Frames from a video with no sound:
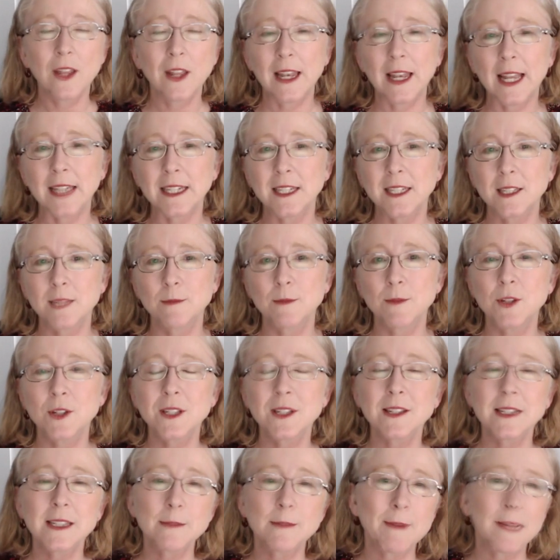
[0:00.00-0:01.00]
the latest, most
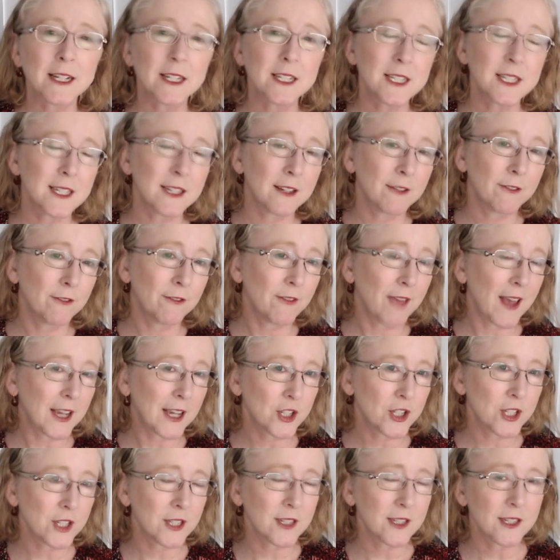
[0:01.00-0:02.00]
expensive
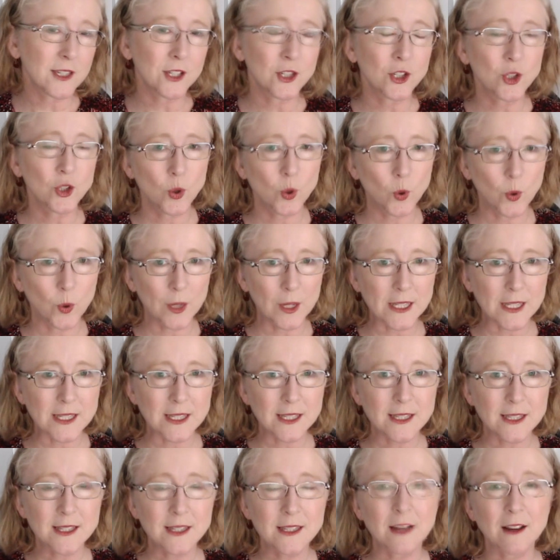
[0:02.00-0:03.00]
fashions and toys
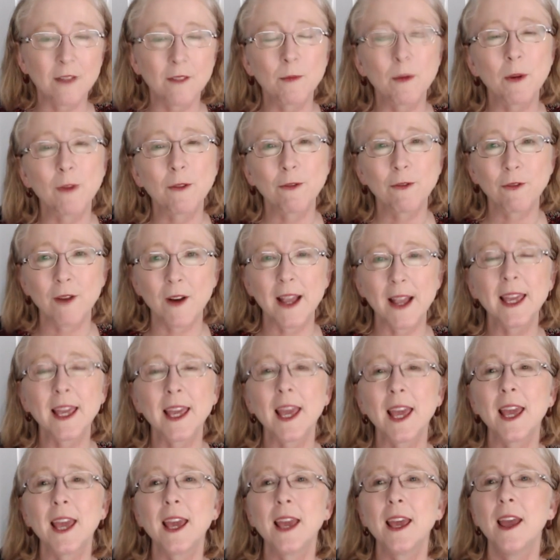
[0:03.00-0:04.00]
and stuff. But
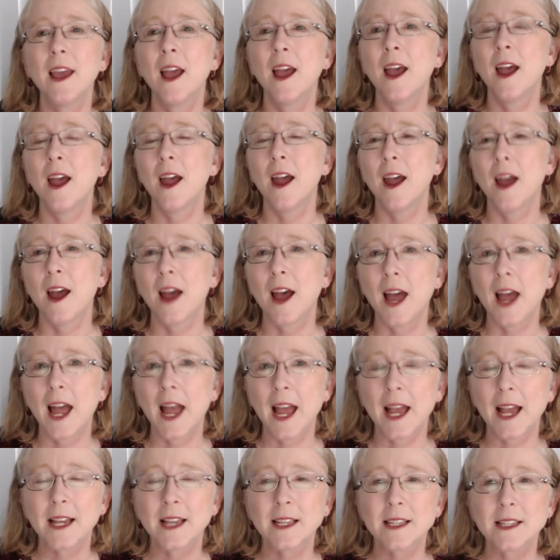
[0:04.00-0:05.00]
Frankie
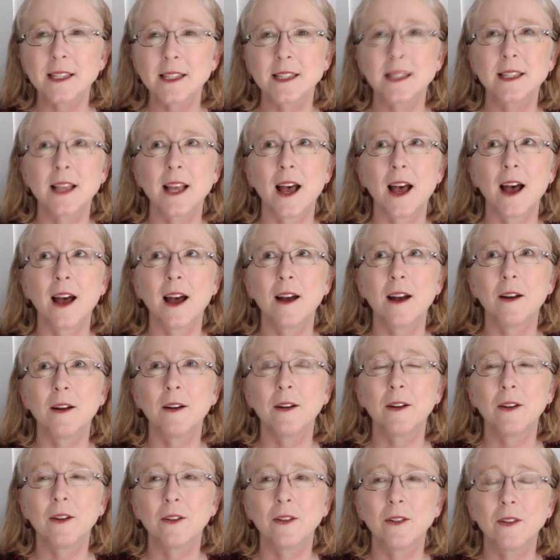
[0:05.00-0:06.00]
has
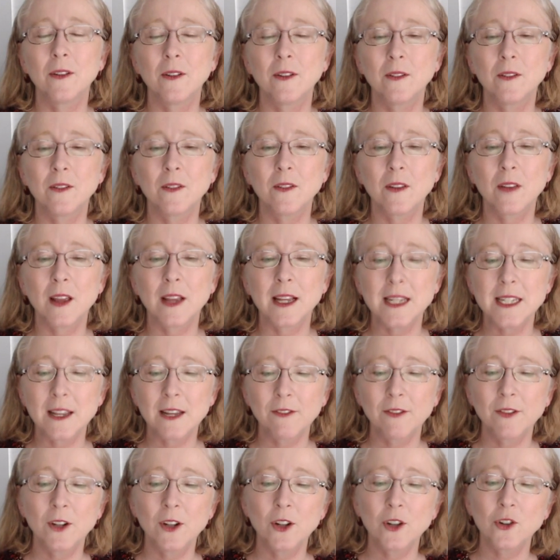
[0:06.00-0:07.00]
a
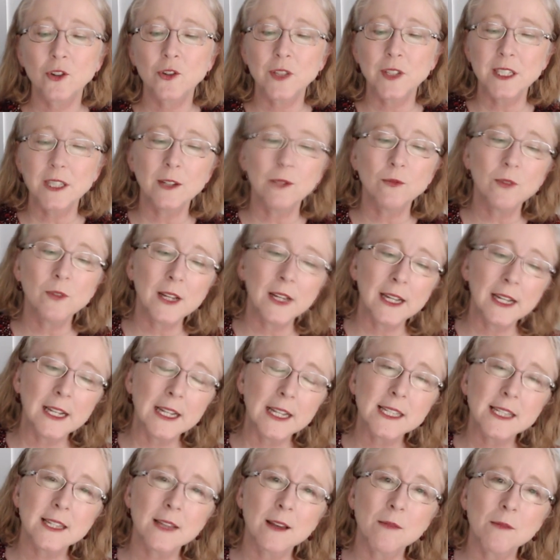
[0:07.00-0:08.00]
definite gritty
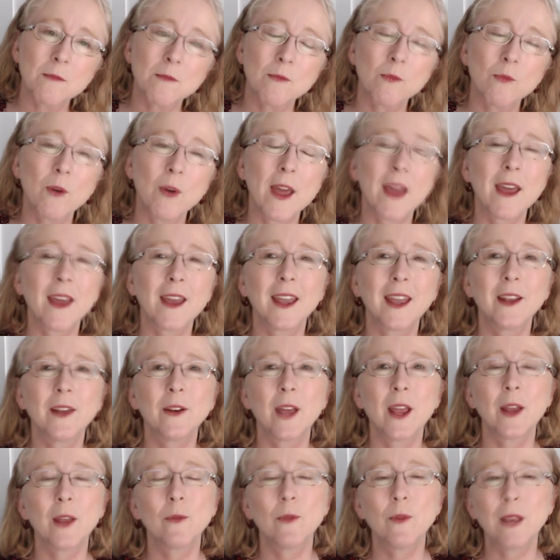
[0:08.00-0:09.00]
realism where it
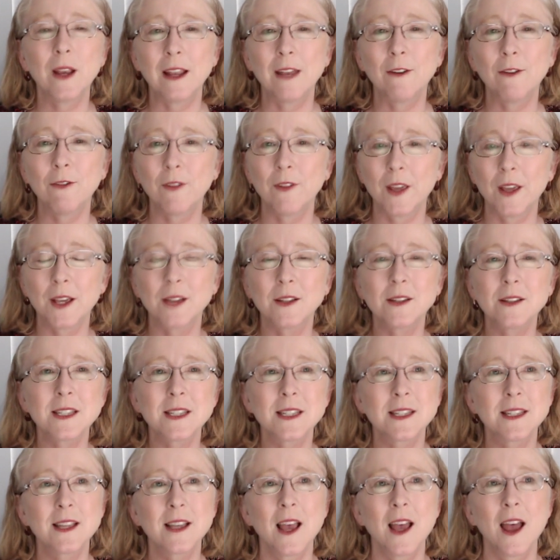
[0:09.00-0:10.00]
really
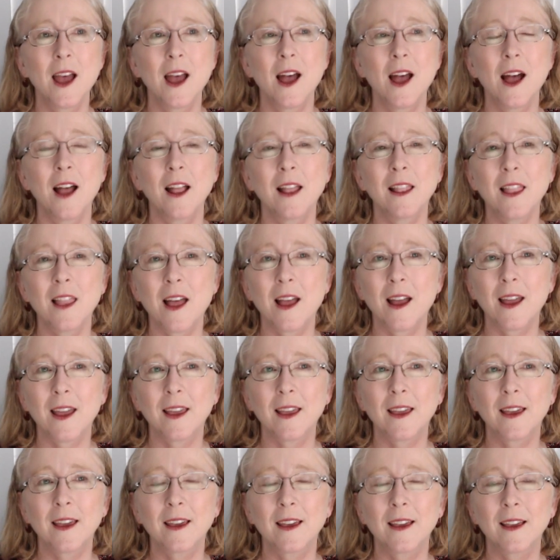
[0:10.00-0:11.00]
feels like
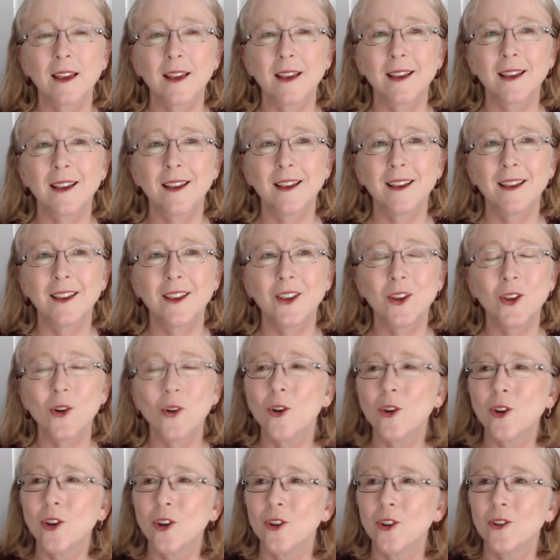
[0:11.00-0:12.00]

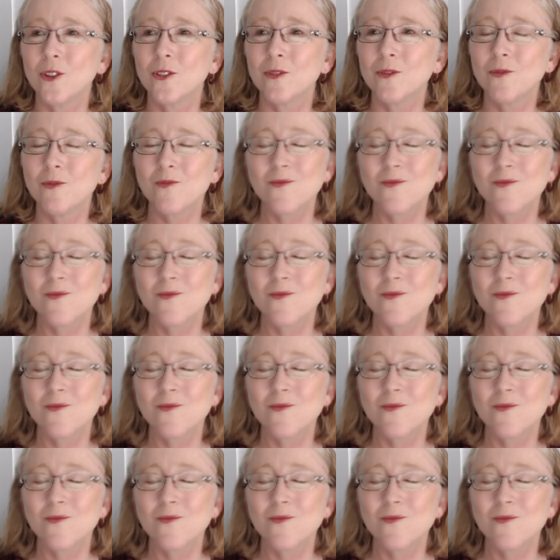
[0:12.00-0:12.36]
you're